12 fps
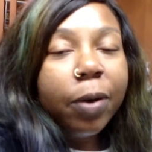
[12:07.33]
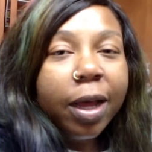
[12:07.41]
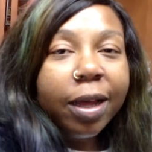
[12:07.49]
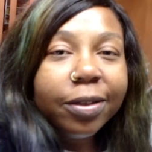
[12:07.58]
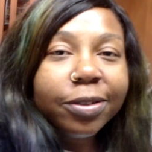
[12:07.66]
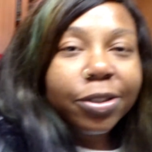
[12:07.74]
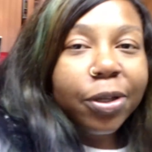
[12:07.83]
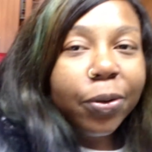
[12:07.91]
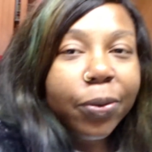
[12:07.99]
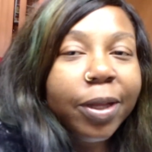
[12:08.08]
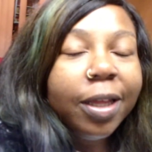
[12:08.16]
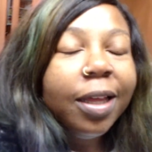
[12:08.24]
while, so
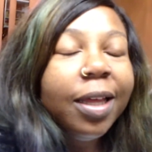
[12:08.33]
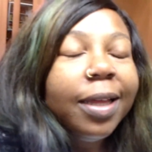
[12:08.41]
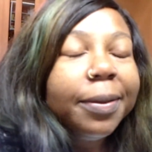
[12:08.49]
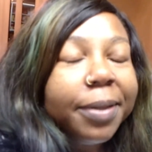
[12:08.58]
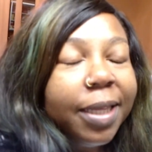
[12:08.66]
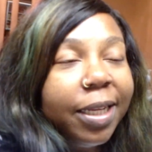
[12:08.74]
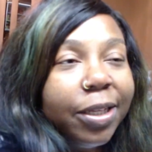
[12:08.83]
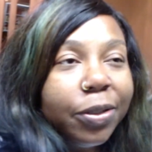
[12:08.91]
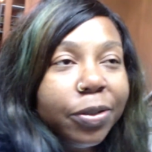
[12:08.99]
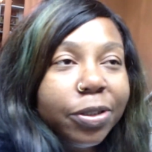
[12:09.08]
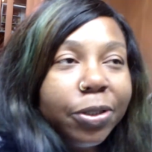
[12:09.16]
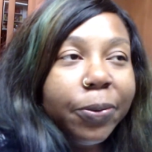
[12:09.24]
getting
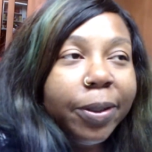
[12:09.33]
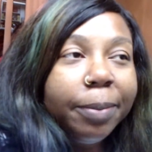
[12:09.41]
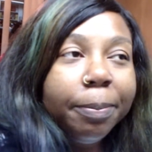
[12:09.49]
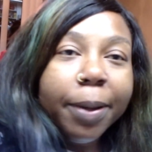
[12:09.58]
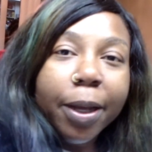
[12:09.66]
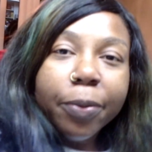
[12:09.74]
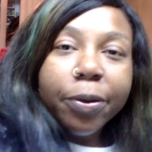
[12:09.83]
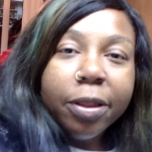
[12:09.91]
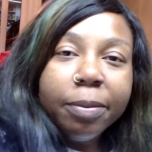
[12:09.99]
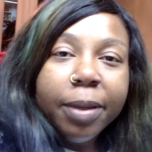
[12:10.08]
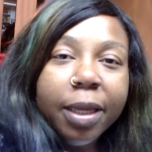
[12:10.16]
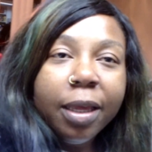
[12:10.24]
used to it, bear with
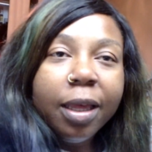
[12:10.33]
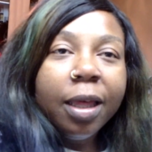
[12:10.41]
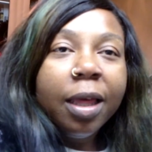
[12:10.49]
me.